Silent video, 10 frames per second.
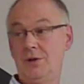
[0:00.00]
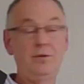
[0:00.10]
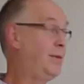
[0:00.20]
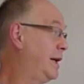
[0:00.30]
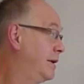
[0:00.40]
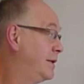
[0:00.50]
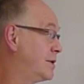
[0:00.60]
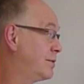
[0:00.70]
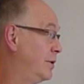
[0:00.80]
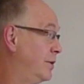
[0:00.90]
were made in
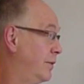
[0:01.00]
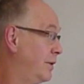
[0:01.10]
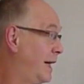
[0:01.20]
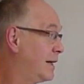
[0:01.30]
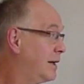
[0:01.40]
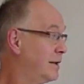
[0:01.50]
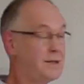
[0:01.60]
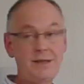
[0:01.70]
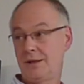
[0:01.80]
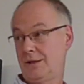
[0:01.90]
this room with that kind of
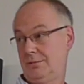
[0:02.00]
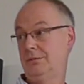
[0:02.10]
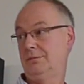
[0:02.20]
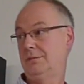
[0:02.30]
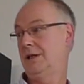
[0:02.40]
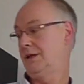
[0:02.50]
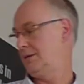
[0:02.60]
setup there.